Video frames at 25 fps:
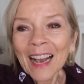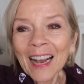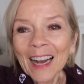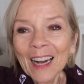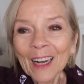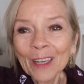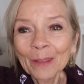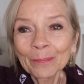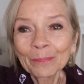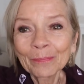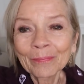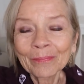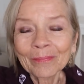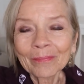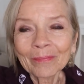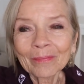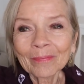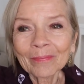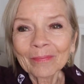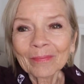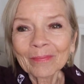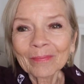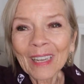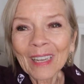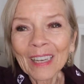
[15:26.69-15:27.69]
and
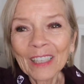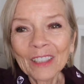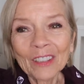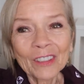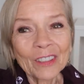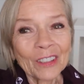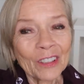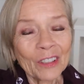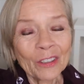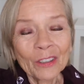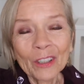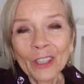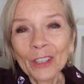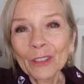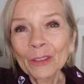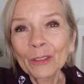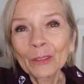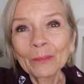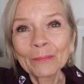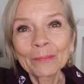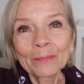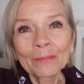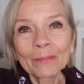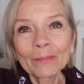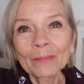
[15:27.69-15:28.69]
you
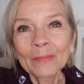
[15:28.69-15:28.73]
know,